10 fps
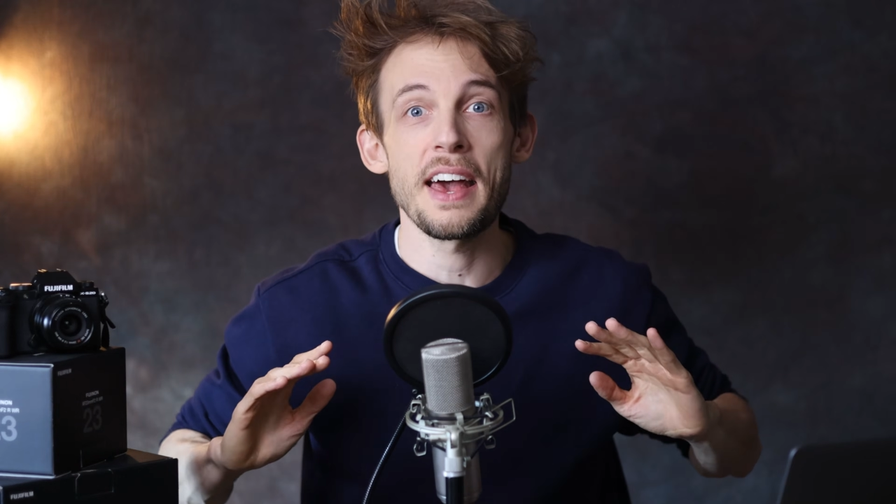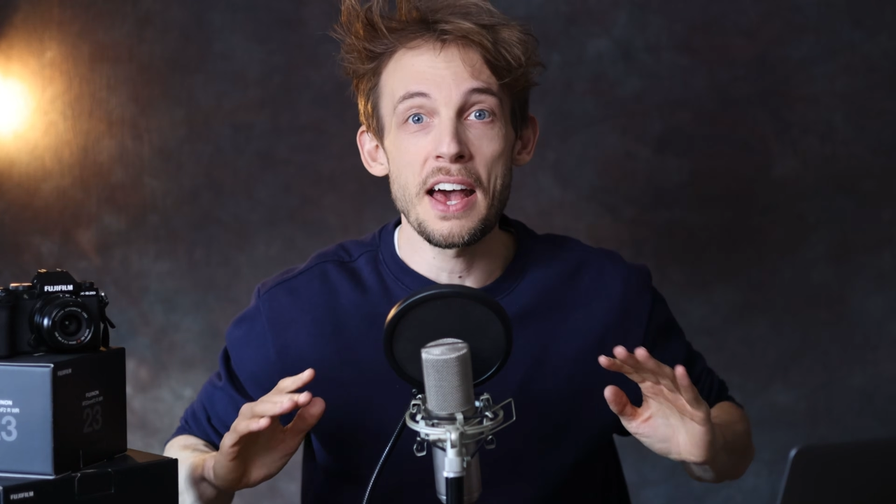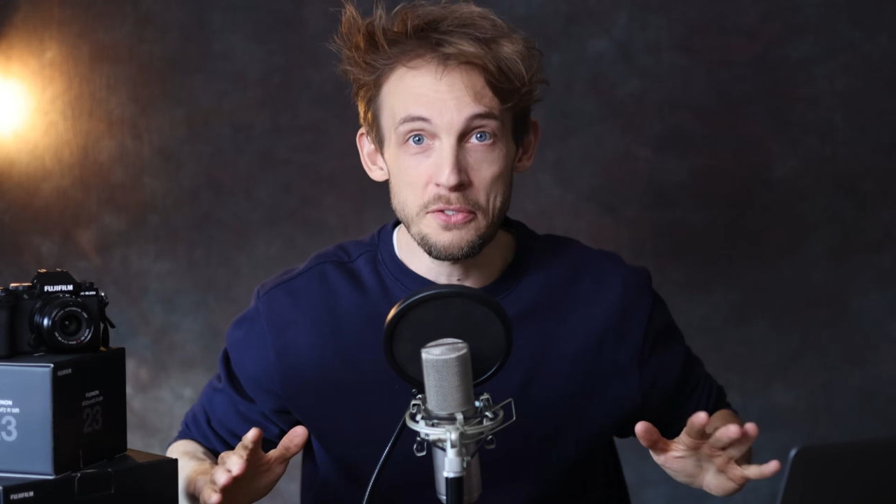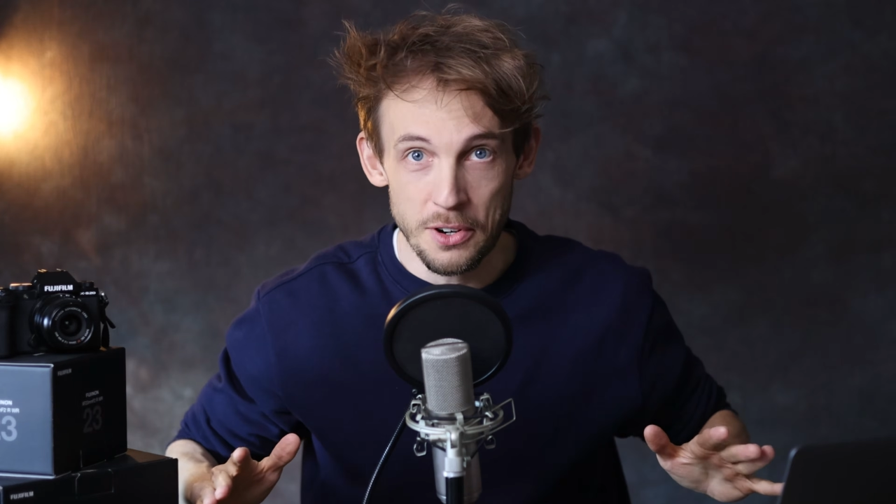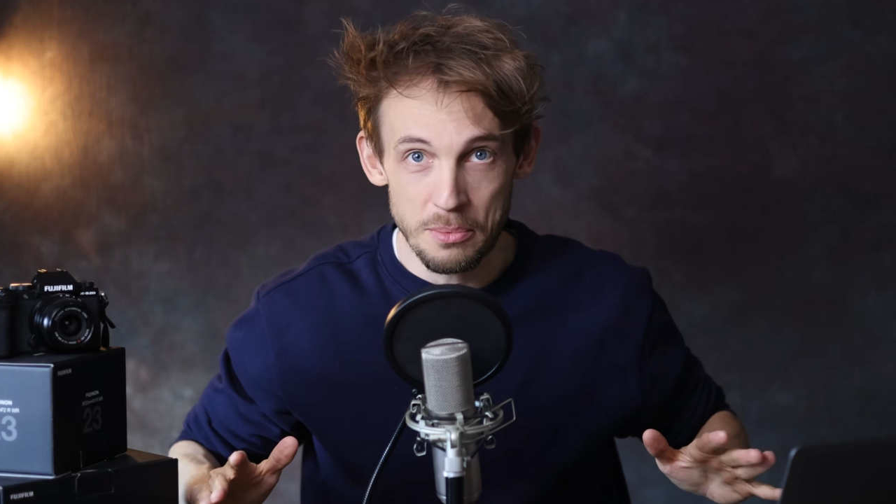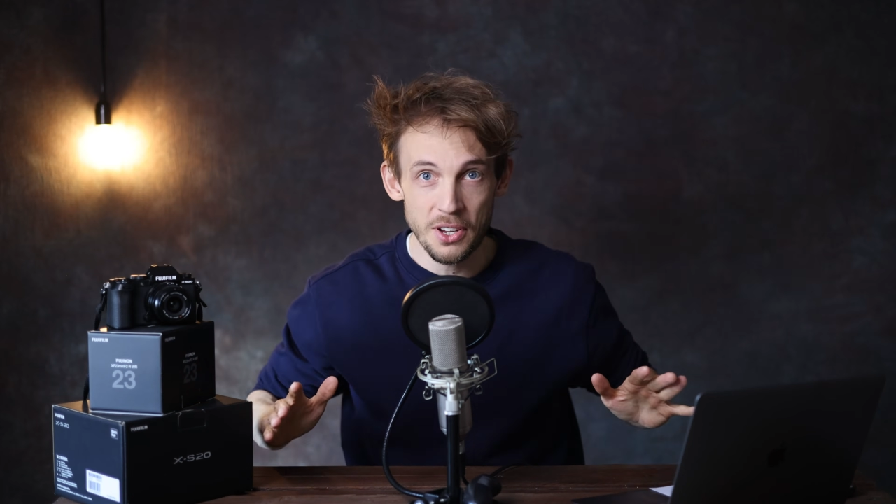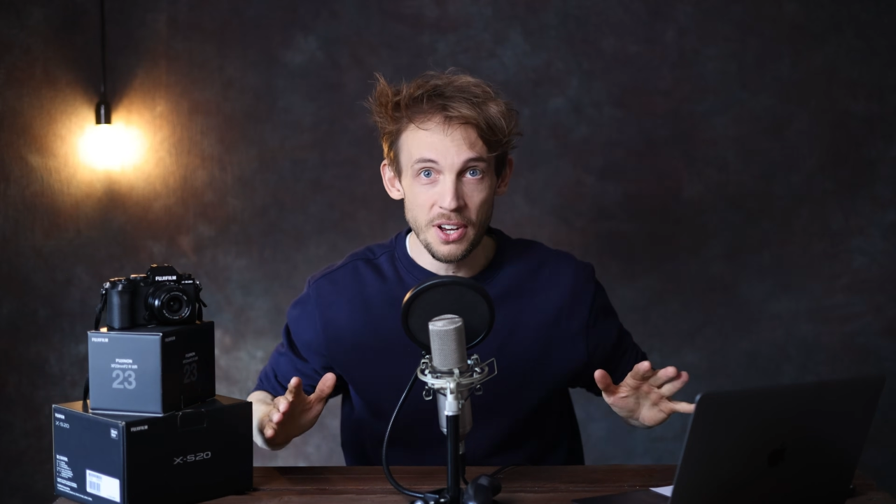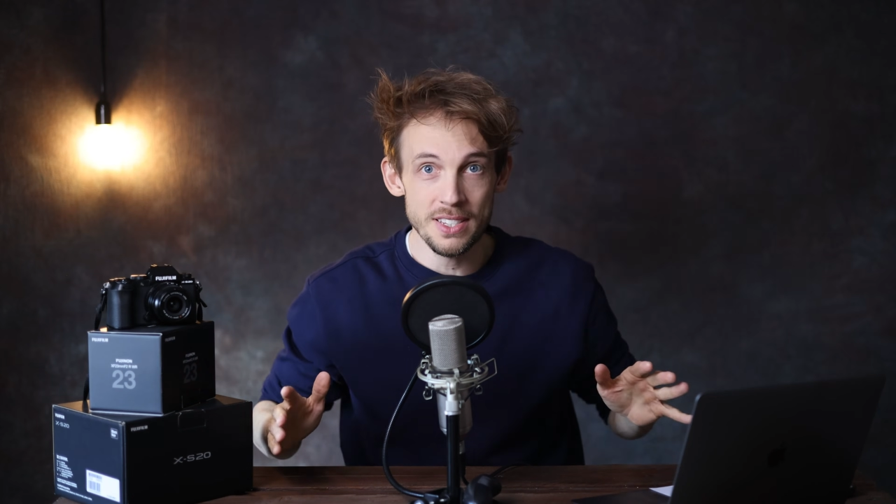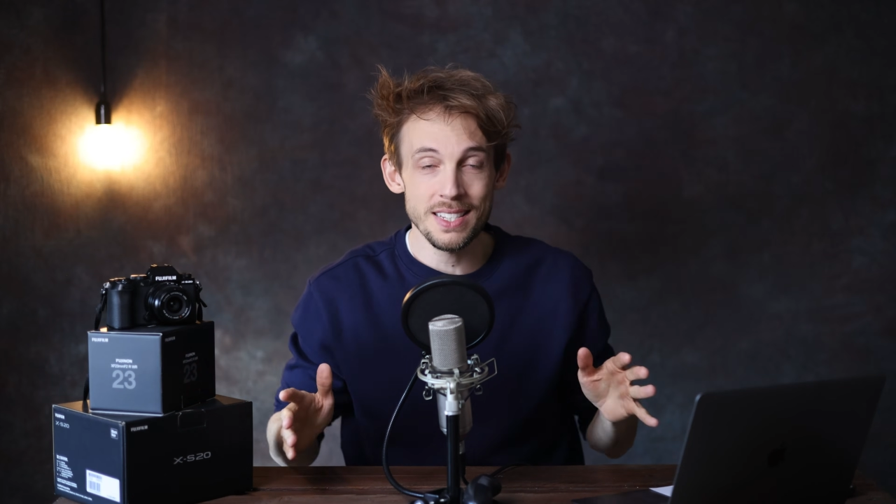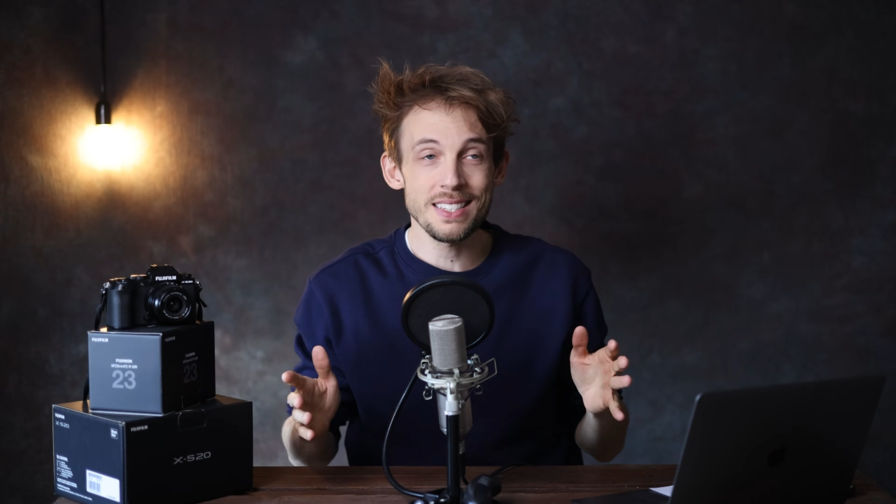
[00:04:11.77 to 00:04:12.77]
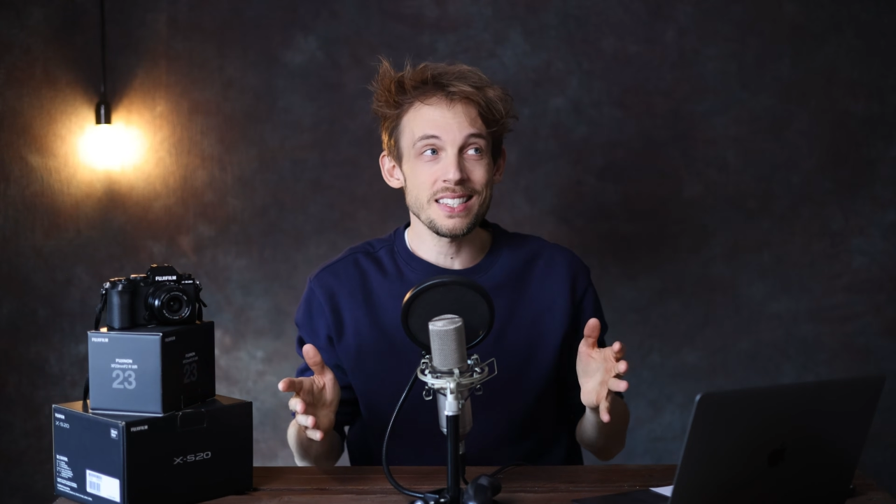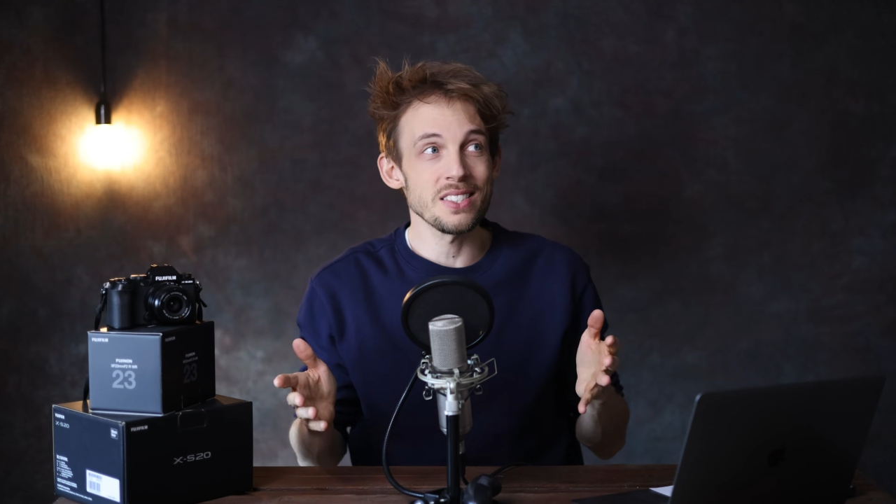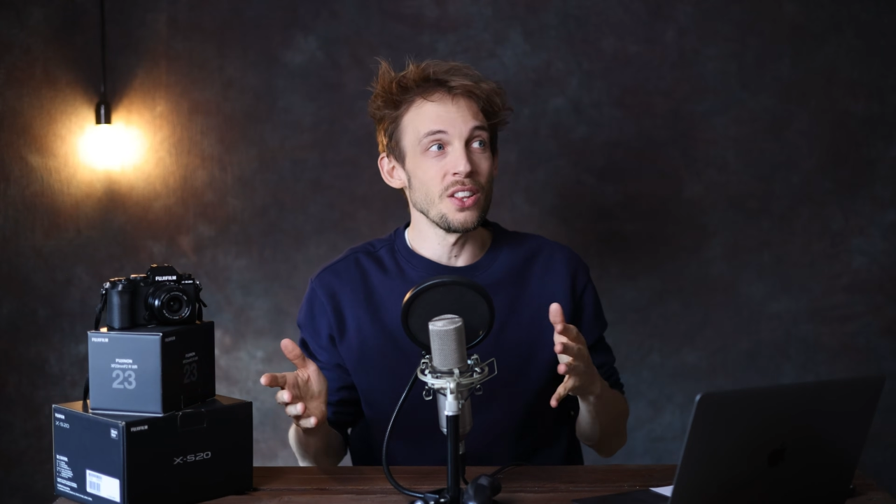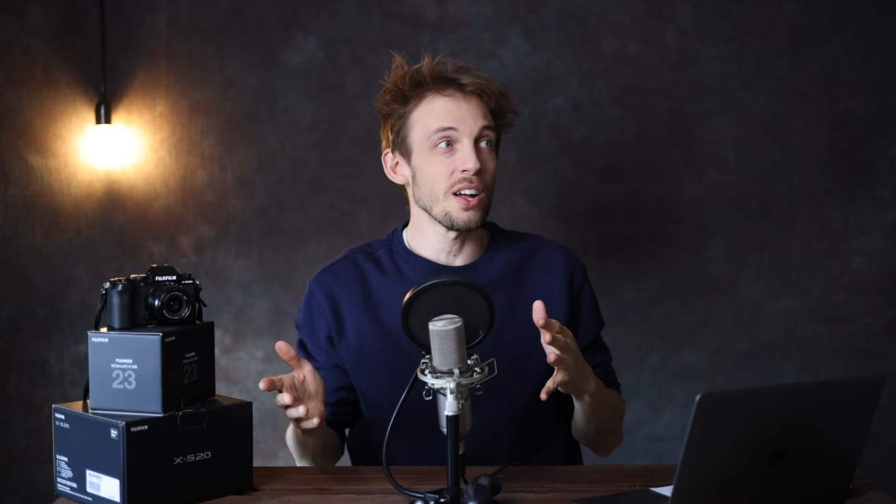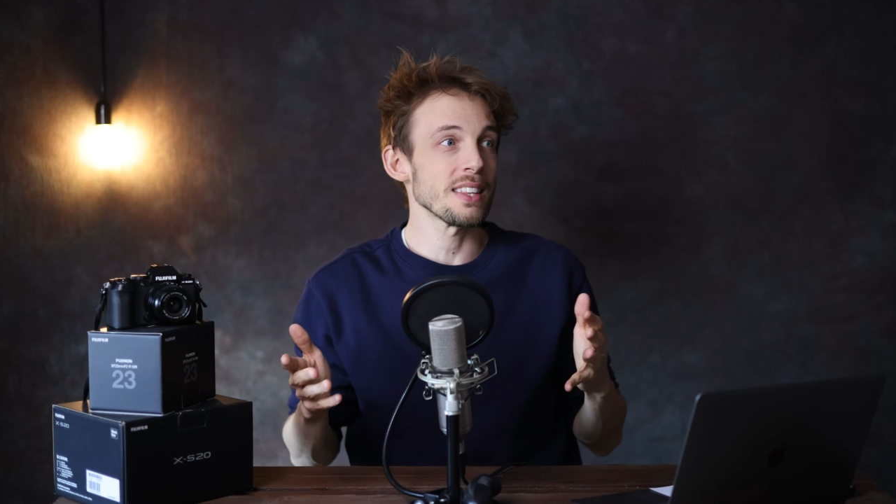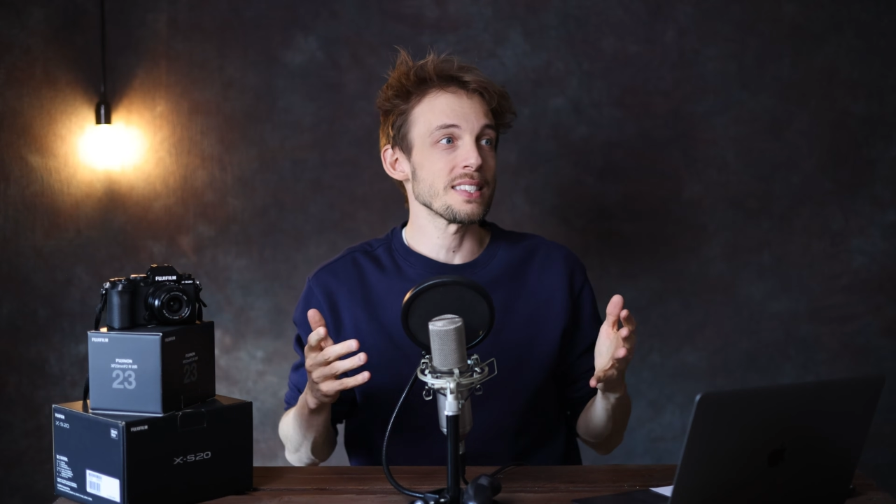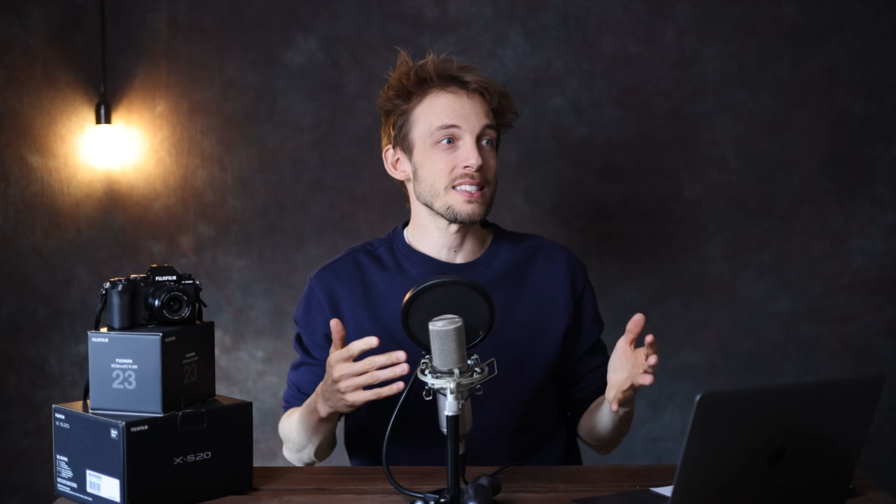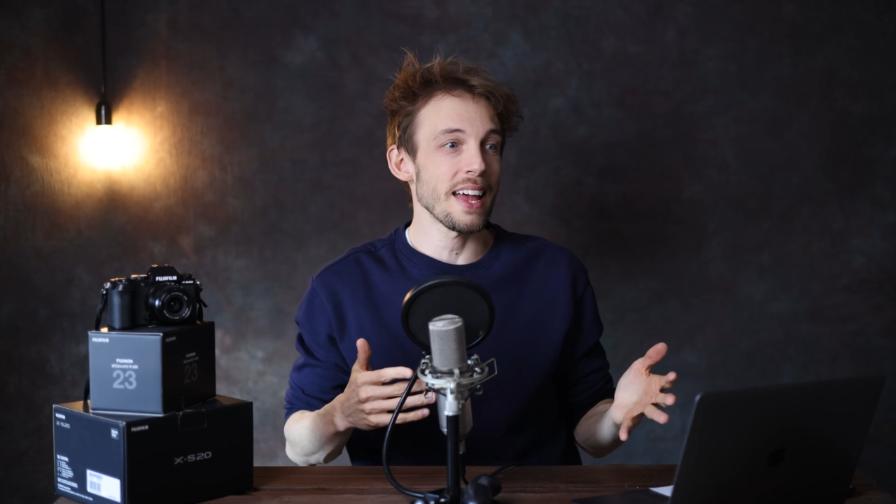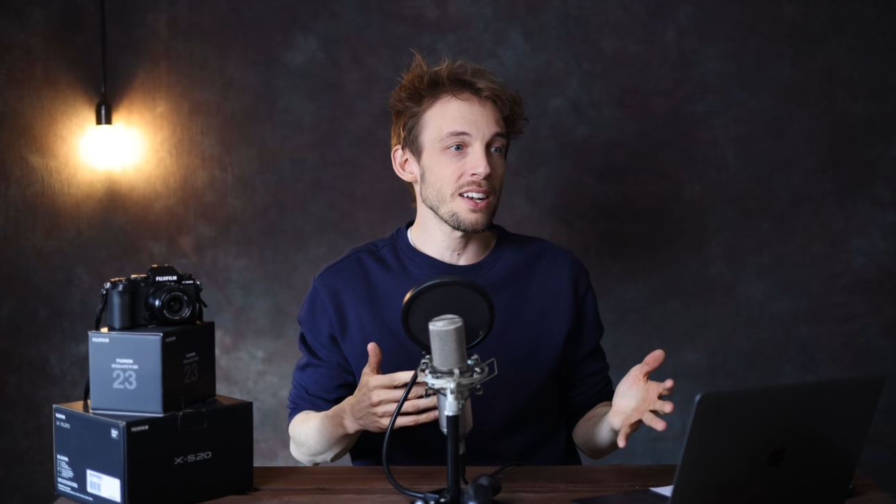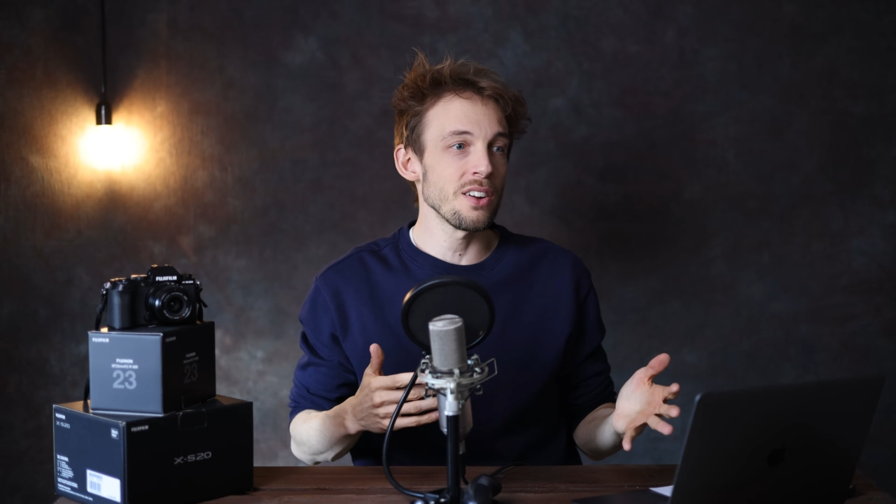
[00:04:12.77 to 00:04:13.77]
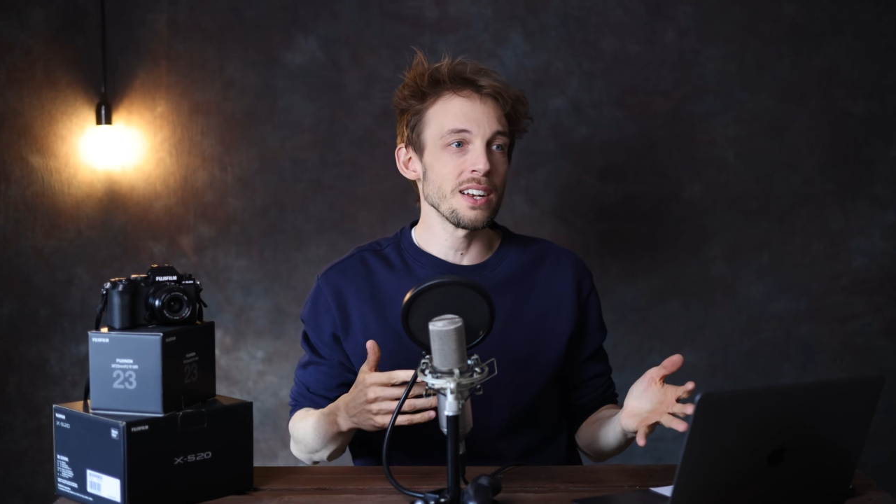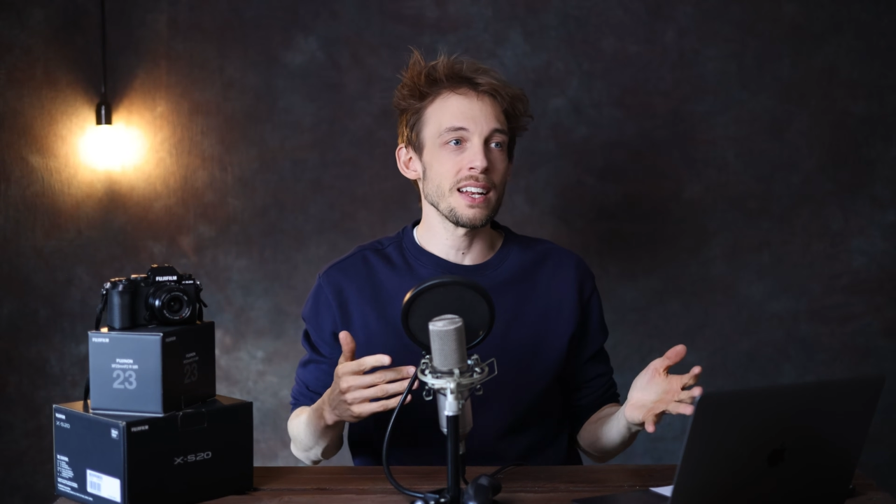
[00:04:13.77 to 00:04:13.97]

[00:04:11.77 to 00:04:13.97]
ever, because this is not the standard